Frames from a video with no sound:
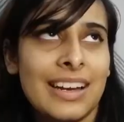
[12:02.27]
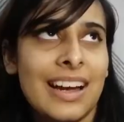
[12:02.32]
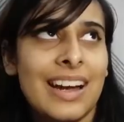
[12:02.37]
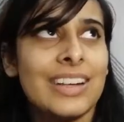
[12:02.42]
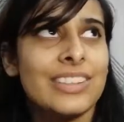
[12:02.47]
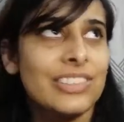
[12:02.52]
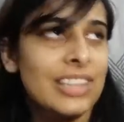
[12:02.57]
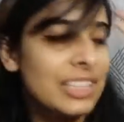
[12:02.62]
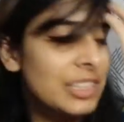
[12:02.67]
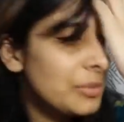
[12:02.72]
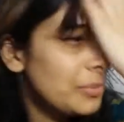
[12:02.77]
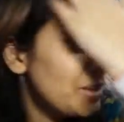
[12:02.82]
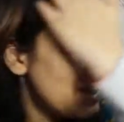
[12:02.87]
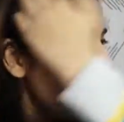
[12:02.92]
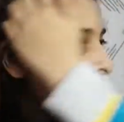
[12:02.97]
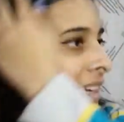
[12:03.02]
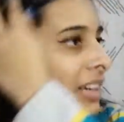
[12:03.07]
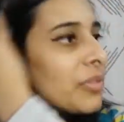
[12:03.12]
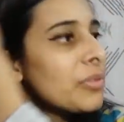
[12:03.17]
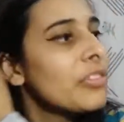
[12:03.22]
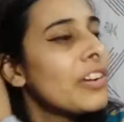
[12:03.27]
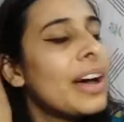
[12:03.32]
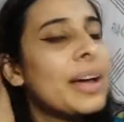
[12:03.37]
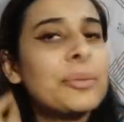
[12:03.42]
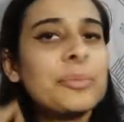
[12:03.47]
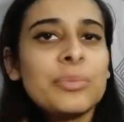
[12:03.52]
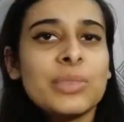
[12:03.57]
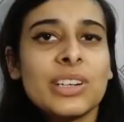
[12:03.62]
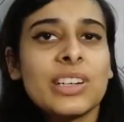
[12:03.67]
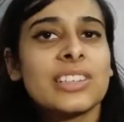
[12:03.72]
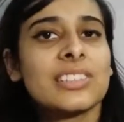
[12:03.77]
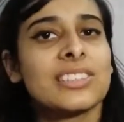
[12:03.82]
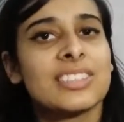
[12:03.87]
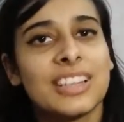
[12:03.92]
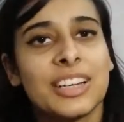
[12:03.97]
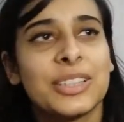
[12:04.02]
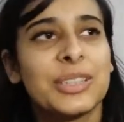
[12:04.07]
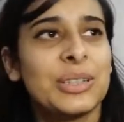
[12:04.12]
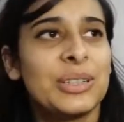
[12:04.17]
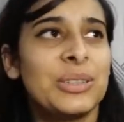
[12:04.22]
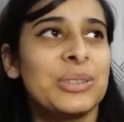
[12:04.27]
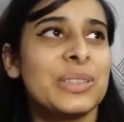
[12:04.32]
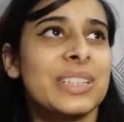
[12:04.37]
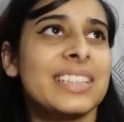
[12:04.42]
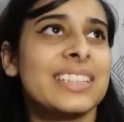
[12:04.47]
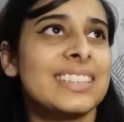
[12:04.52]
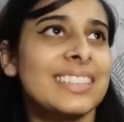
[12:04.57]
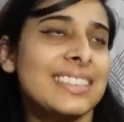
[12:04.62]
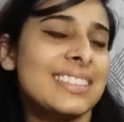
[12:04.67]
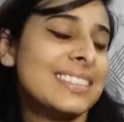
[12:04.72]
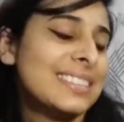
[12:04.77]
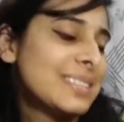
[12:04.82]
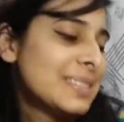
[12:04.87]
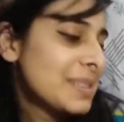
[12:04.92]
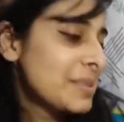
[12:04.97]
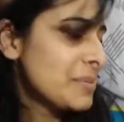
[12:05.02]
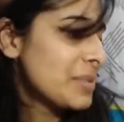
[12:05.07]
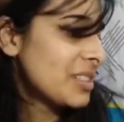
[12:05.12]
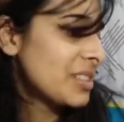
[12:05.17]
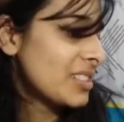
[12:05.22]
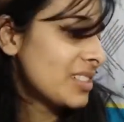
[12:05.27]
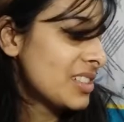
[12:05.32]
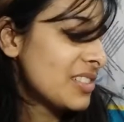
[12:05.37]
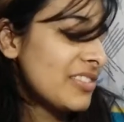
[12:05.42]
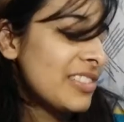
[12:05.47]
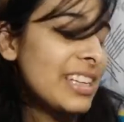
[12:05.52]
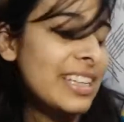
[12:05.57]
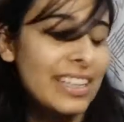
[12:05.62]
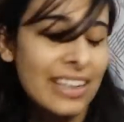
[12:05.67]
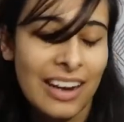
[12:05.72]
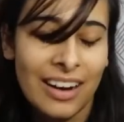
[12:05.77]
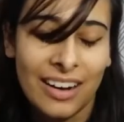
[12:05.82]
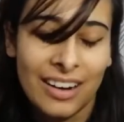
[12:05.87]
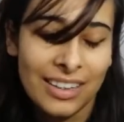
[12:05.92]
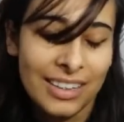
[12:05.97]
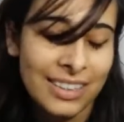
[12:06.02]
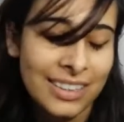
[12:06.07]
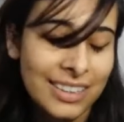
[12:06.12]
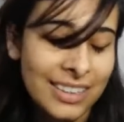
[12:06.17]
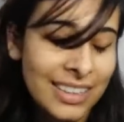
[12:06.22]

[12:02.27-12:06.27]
I'd rather buy a fan brush than doing this because it's very hard.